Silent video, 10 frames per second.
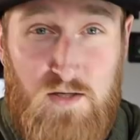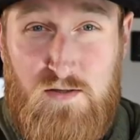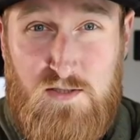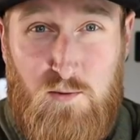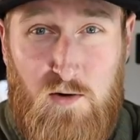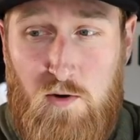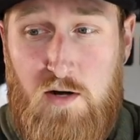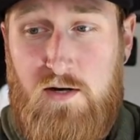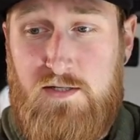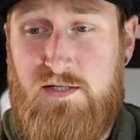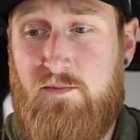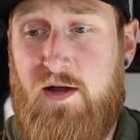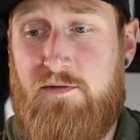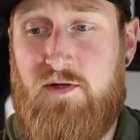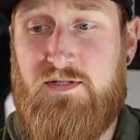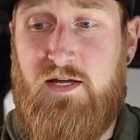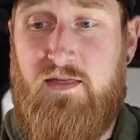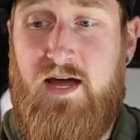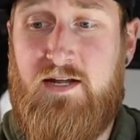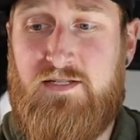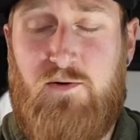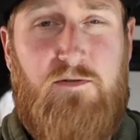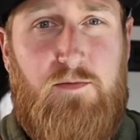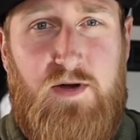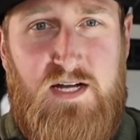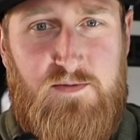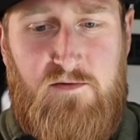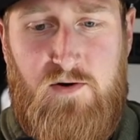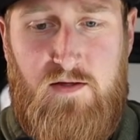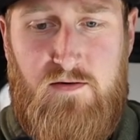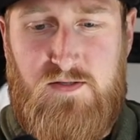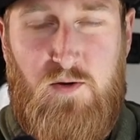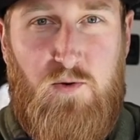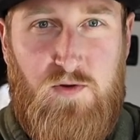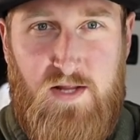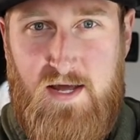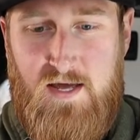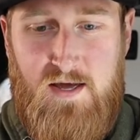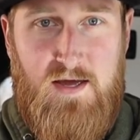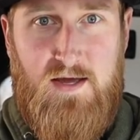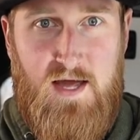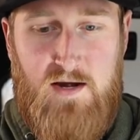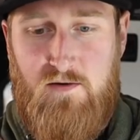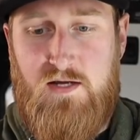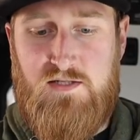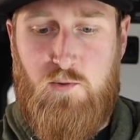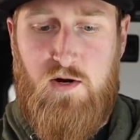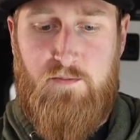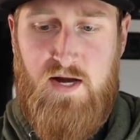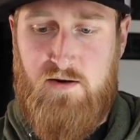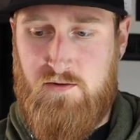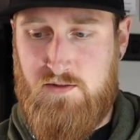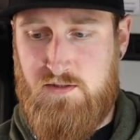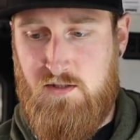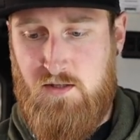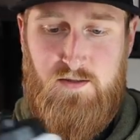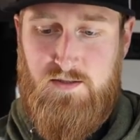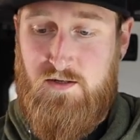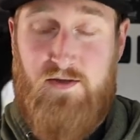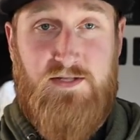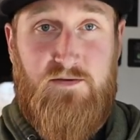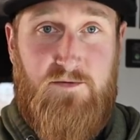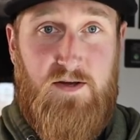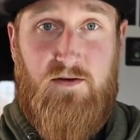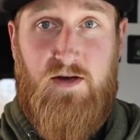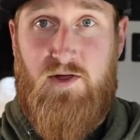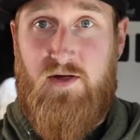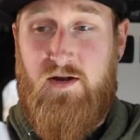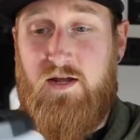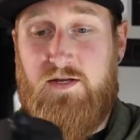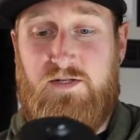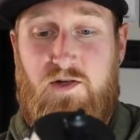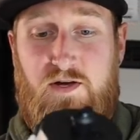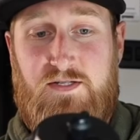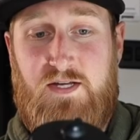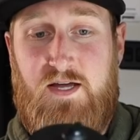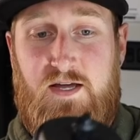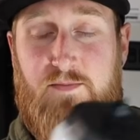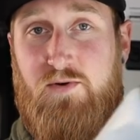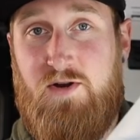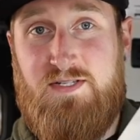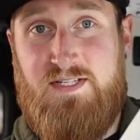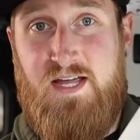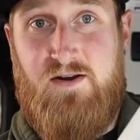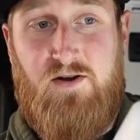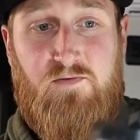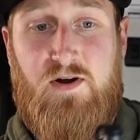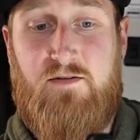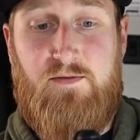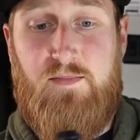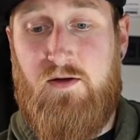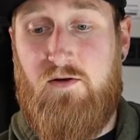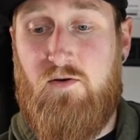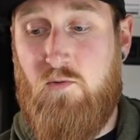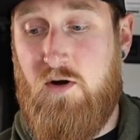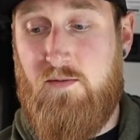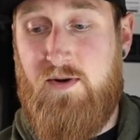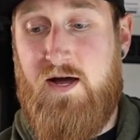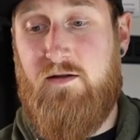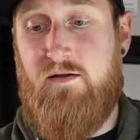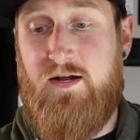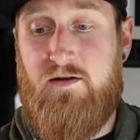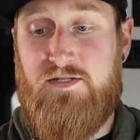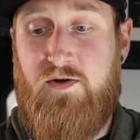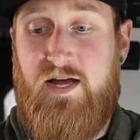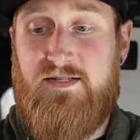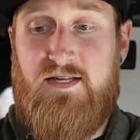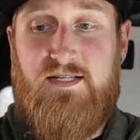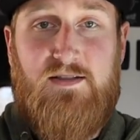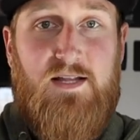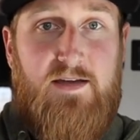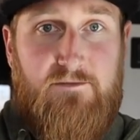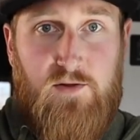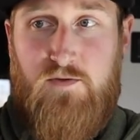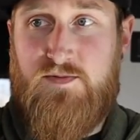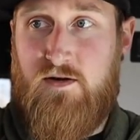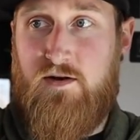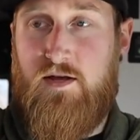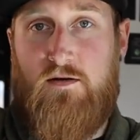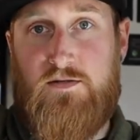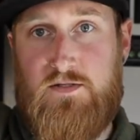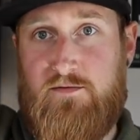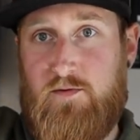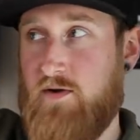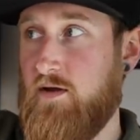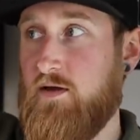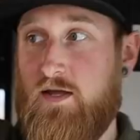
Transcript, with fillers: You can squirt water into your mouth just like that. It sort of reminds me of one of those old like Gatorade squirt bottles. So in this configuration, it is just a pretty standard run-of-the-mill water bottle. It also has these life loops on here, so if you want to